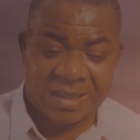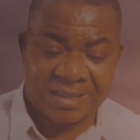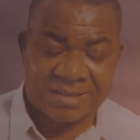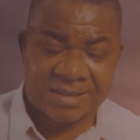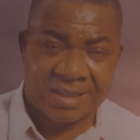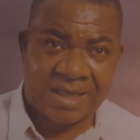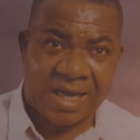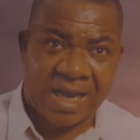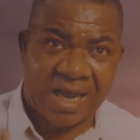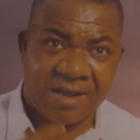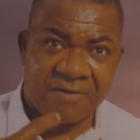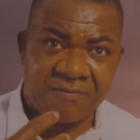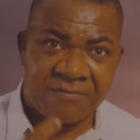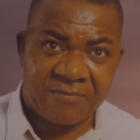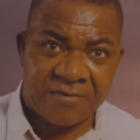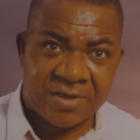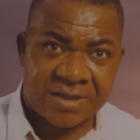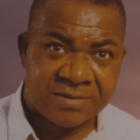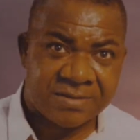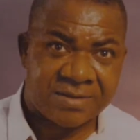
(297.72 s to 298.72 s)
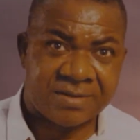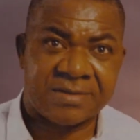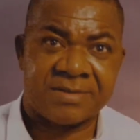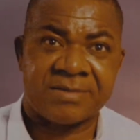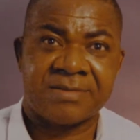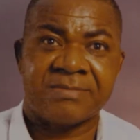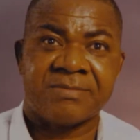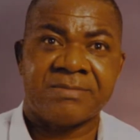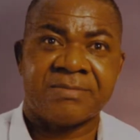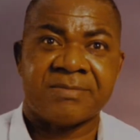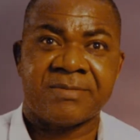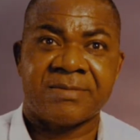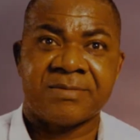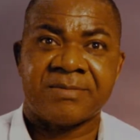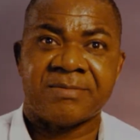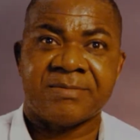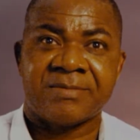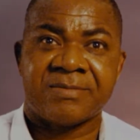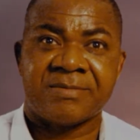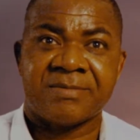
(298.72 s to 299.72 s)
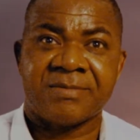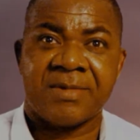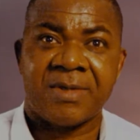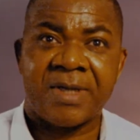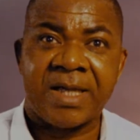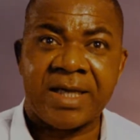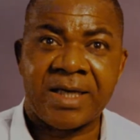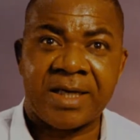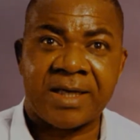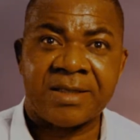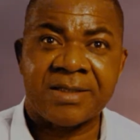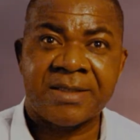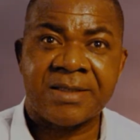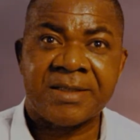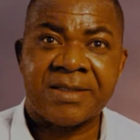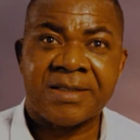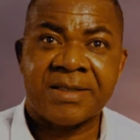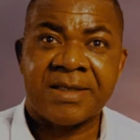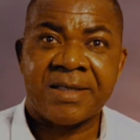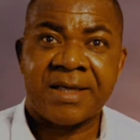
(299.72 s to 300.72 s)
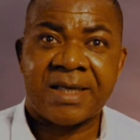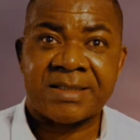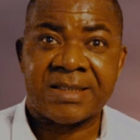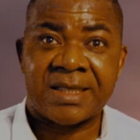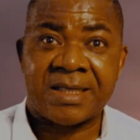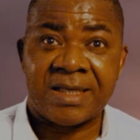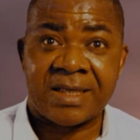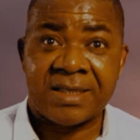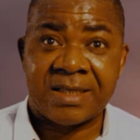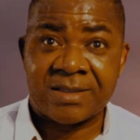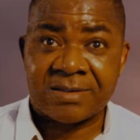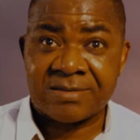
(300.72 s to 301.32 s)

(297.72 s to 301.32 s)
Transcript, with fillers: as an avid learner, as a